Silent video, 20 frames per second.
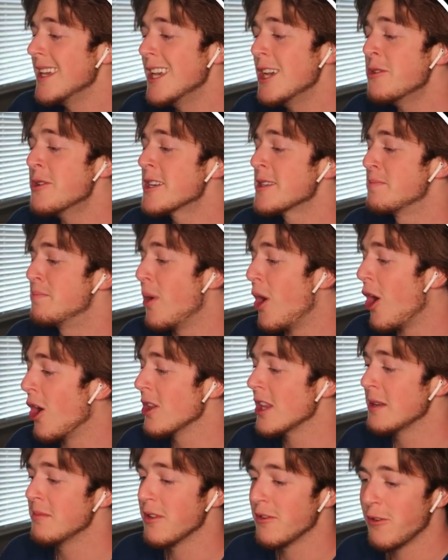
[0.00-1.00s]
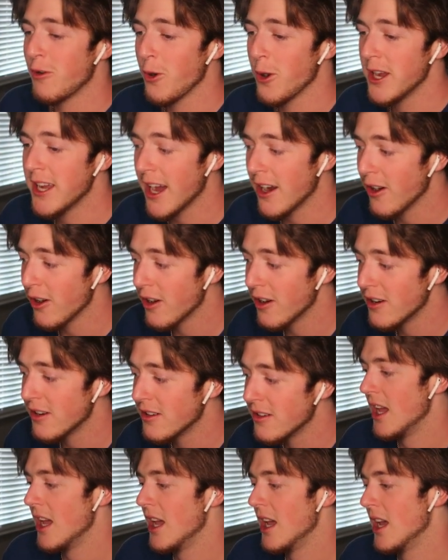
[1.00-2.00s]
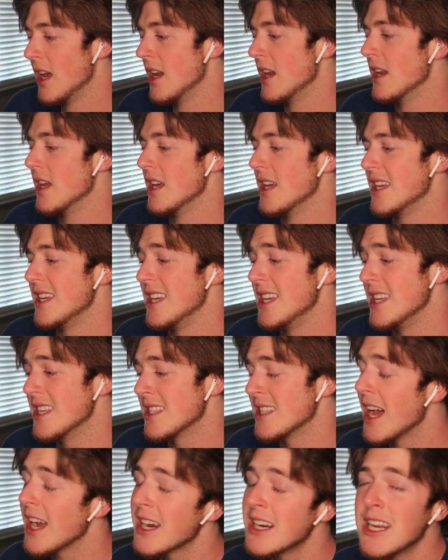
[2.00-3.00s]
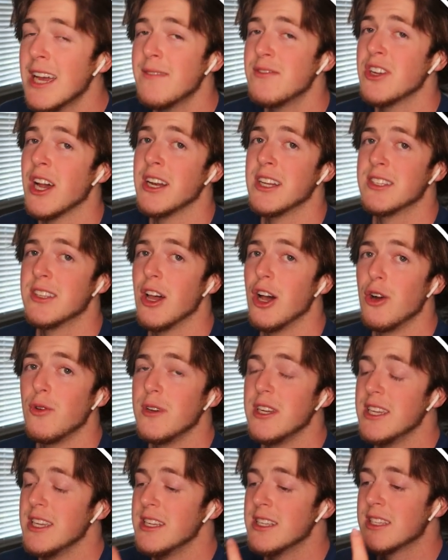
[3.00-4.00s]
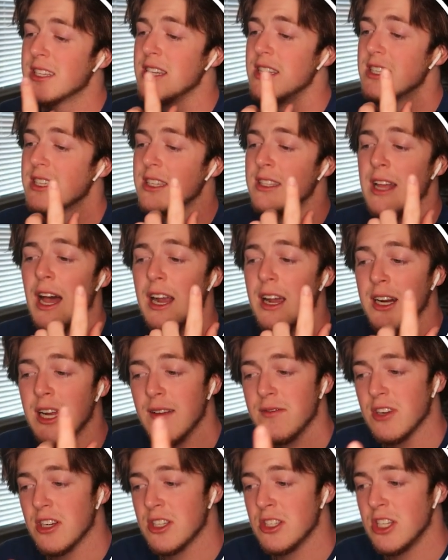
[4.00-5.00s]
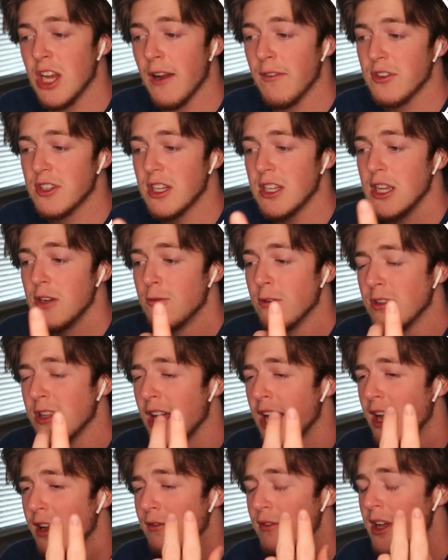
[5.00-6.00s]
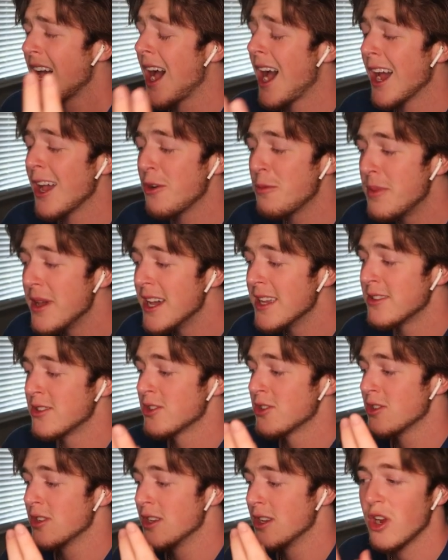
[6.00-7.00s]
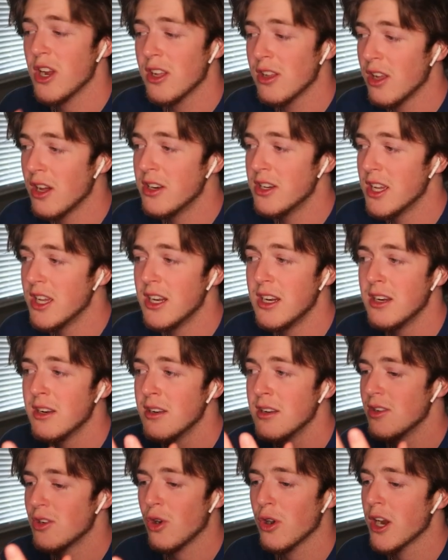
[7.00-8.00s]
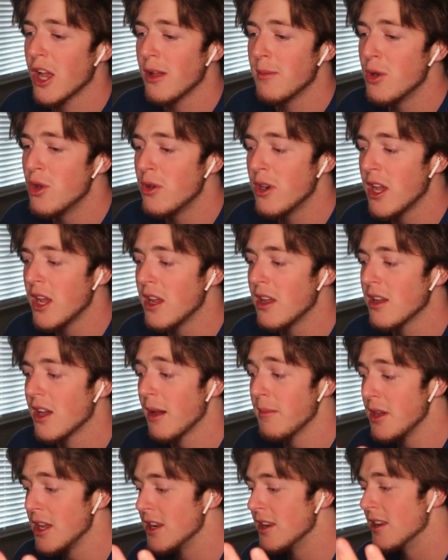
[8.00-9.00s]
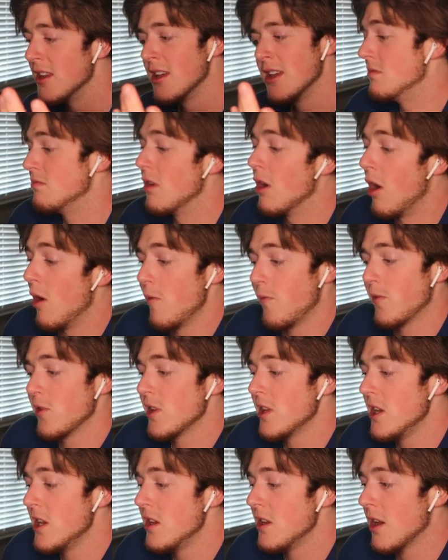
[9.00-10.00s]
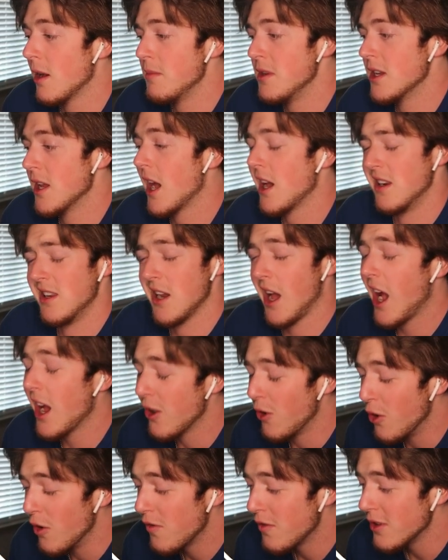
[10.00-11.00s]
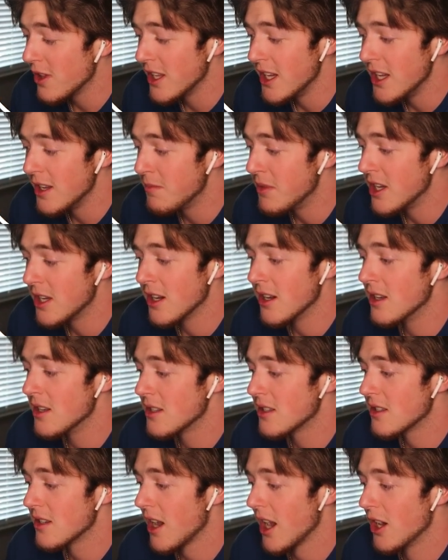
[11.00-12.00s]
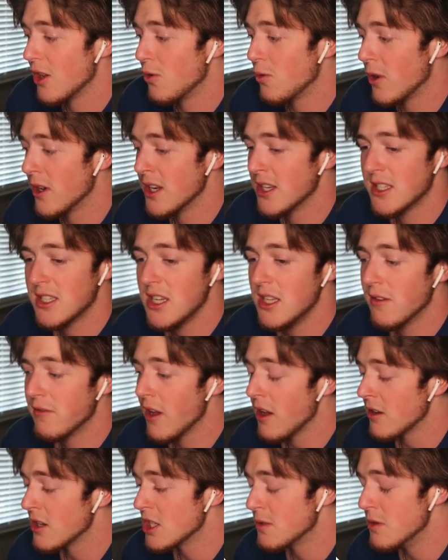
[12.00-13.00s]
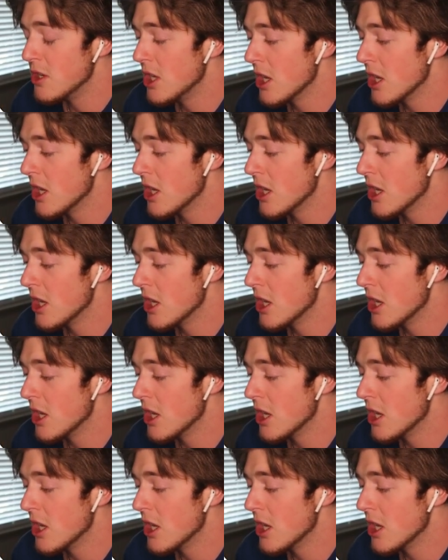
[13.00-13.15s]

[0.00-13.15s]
He was balling before he got hurt, and he's not going to have Jettis, though. He's not going to have Justin Jefferson. He will have Kyle Pitts, Drake London, Darnell Mooney. I mean, hopefully, not hopefully, because I don't want to see the Falcons be